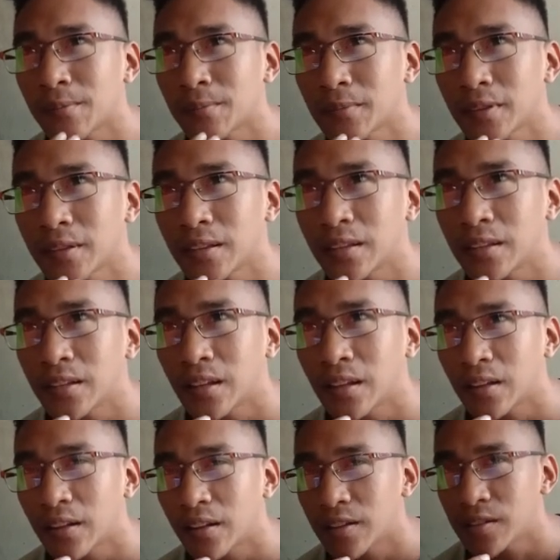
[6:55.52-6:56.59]
some
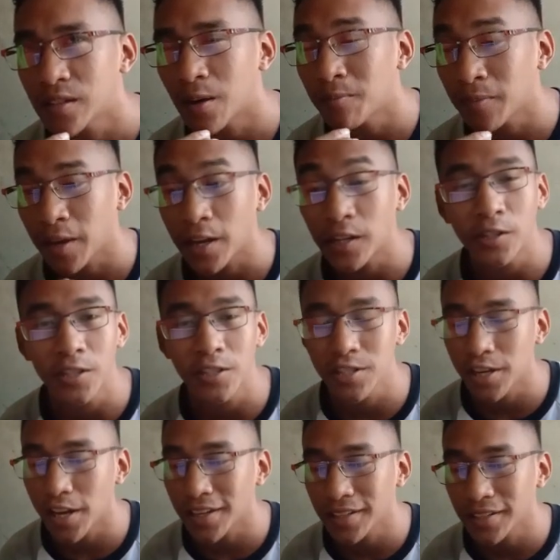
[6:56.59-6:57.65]

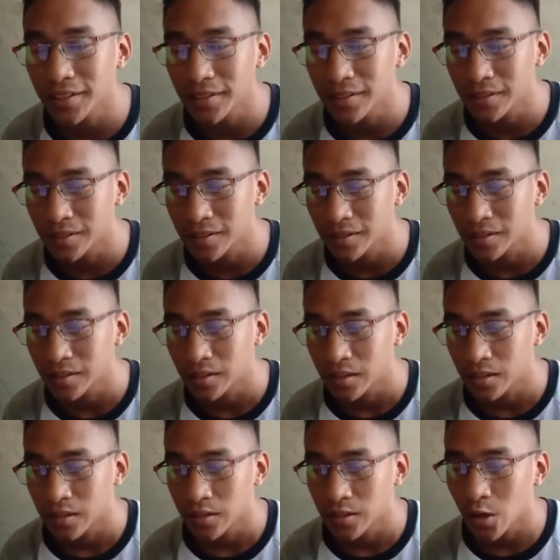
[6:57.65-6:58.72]
error check.
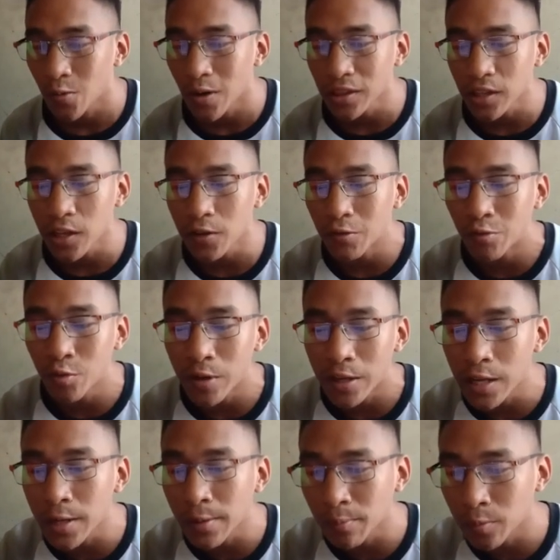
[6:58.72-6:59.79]
So what
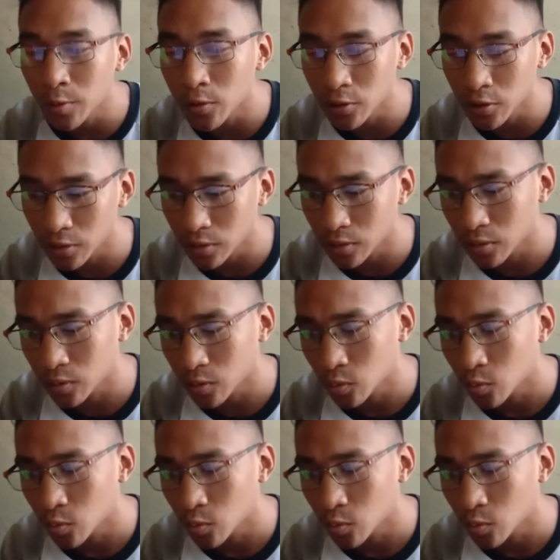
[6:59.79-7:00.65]
if we input